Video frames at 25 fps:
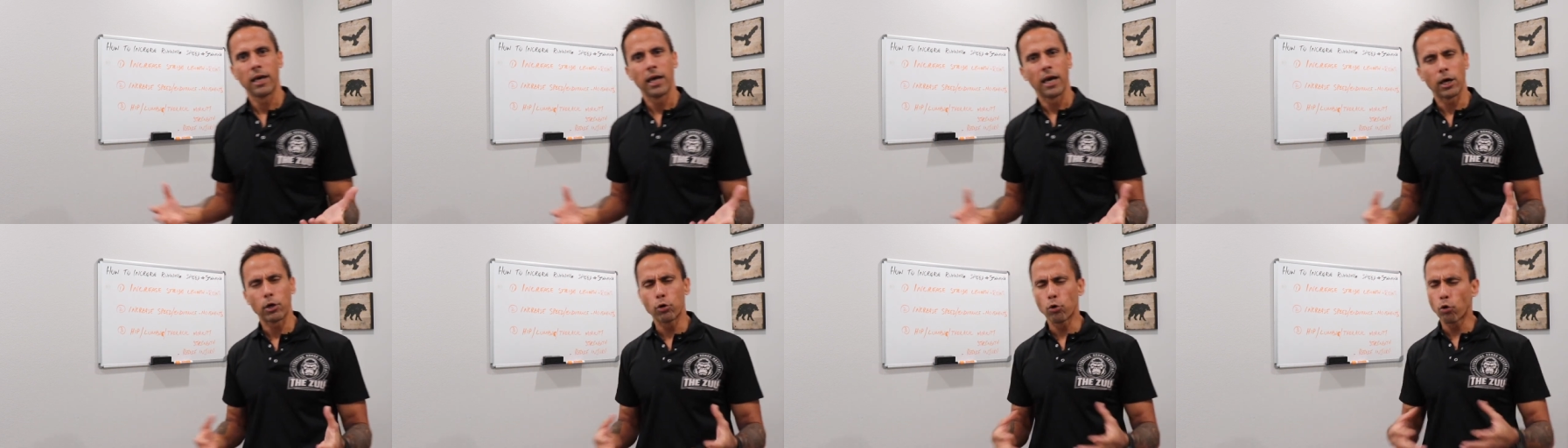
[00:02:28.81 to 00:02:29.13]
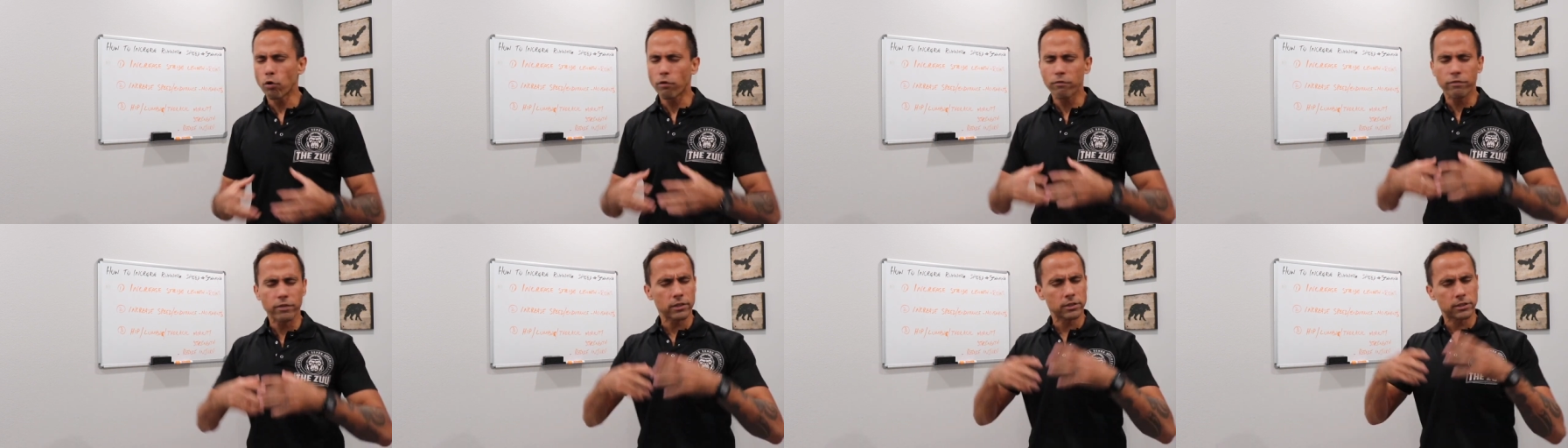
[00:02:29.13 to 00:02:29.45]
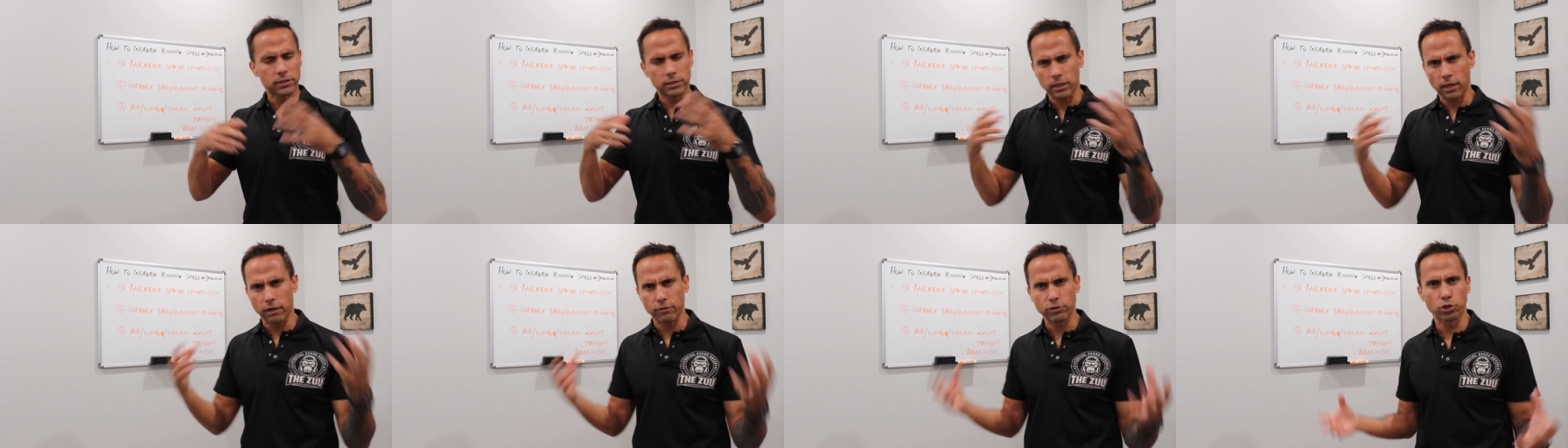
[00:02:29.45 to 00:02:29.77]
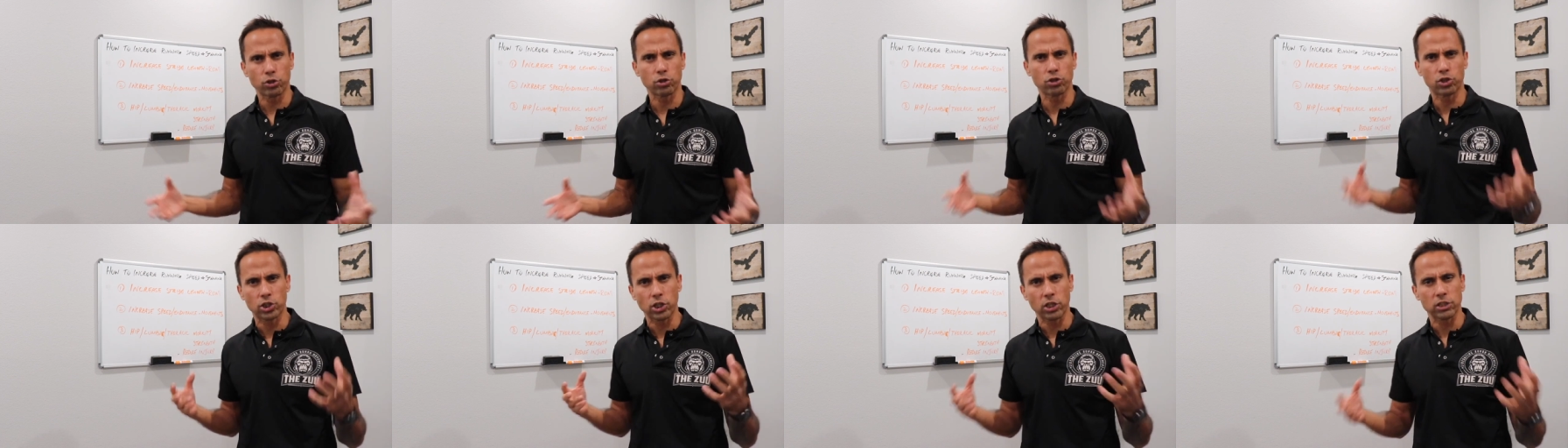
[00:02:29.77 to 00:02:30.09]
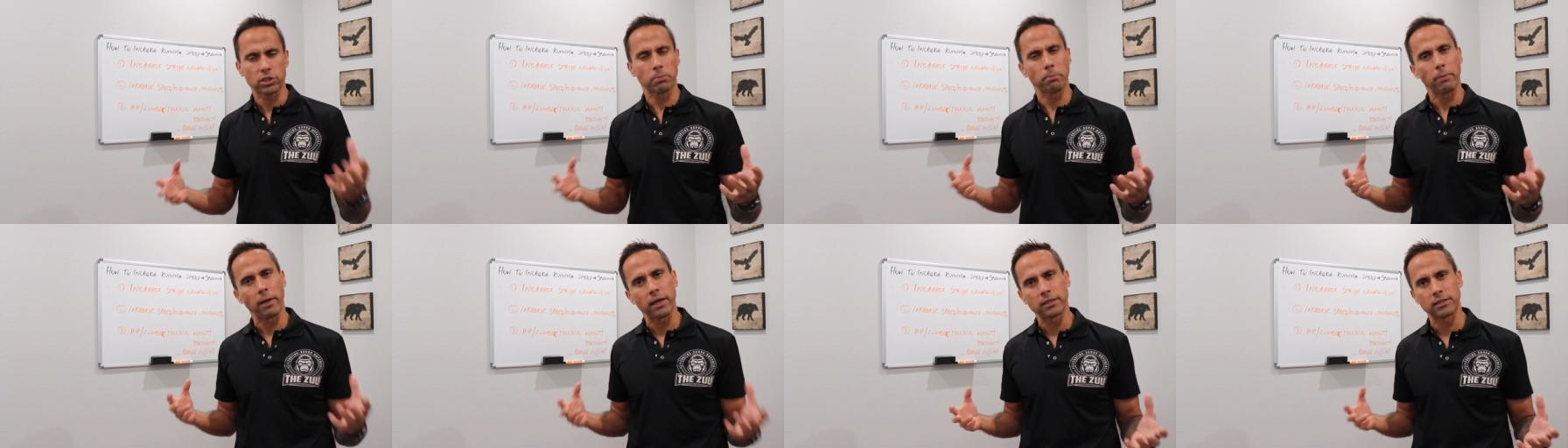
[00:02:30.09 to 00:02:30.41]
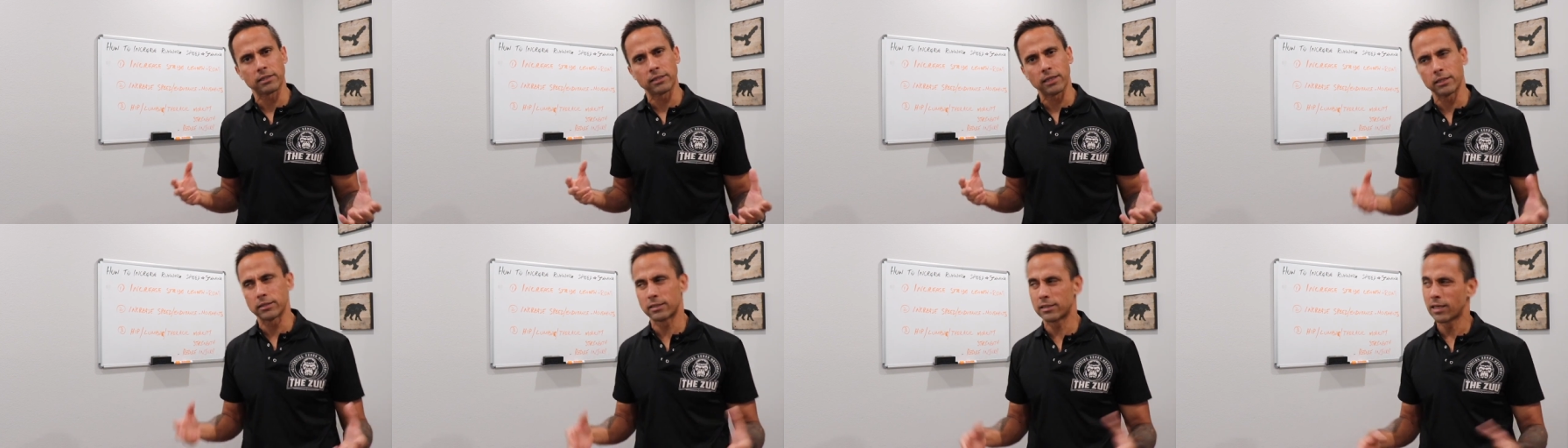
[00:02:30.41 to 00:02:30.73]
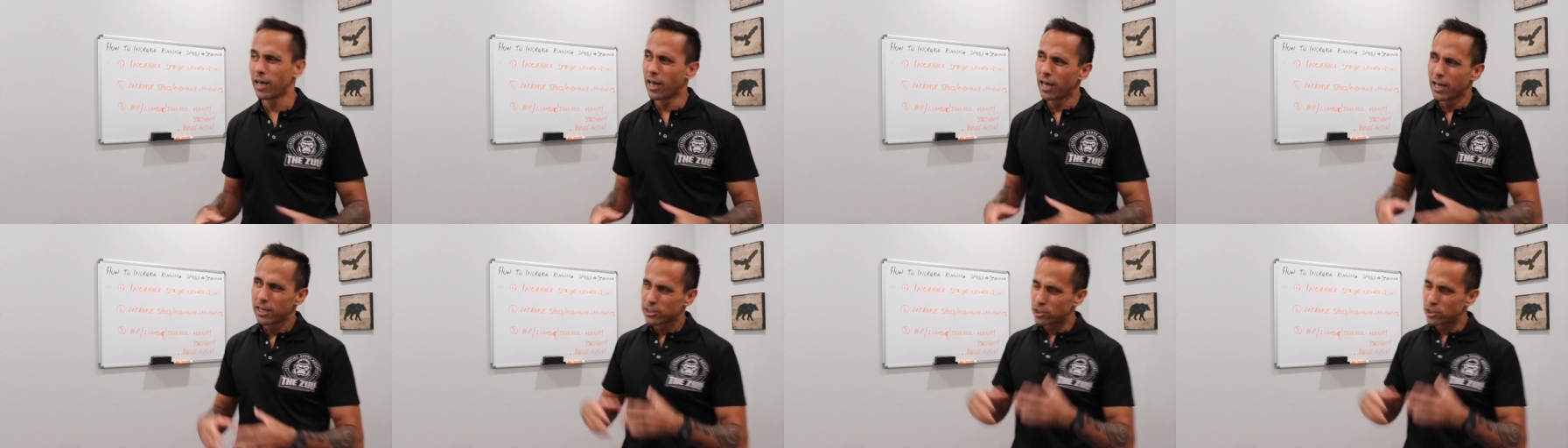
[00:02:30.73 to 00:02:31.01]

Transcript: And all of this stuff should just make sense.